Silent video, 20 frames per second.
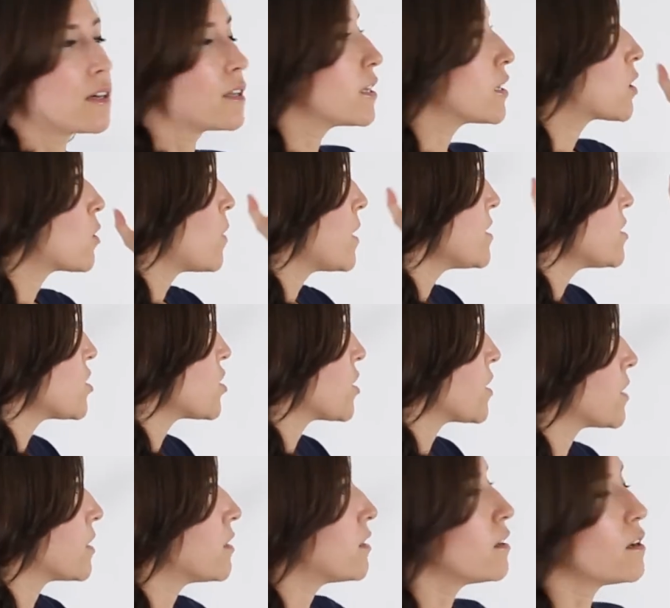The
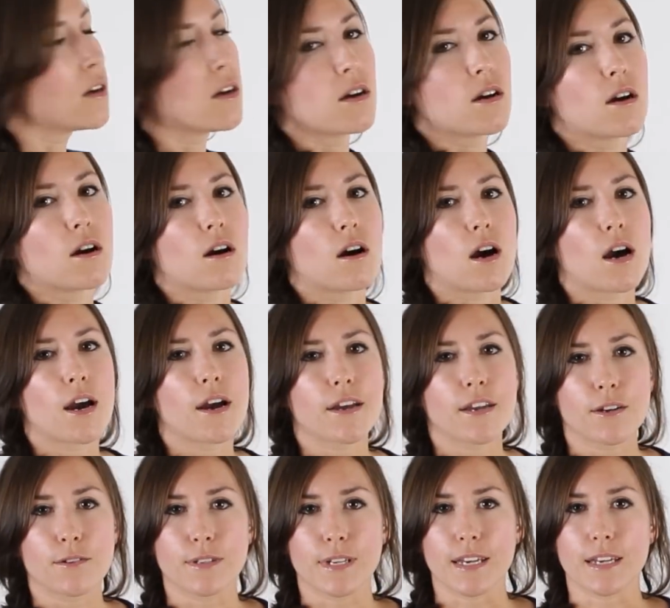question, are
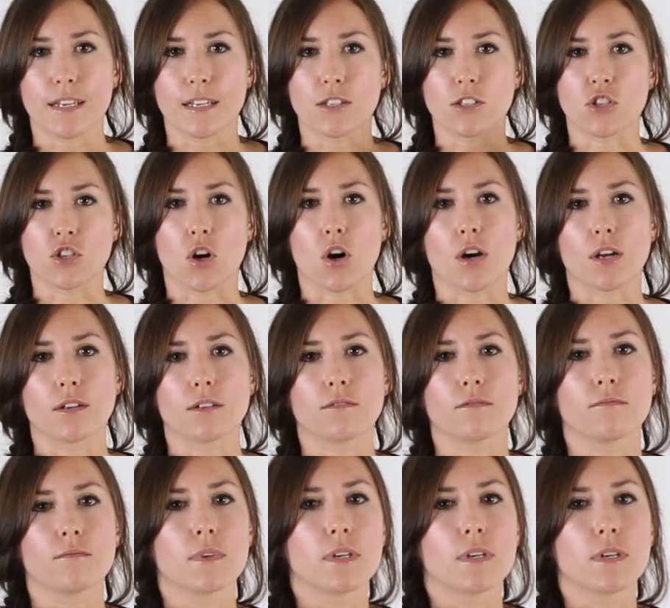you dating John?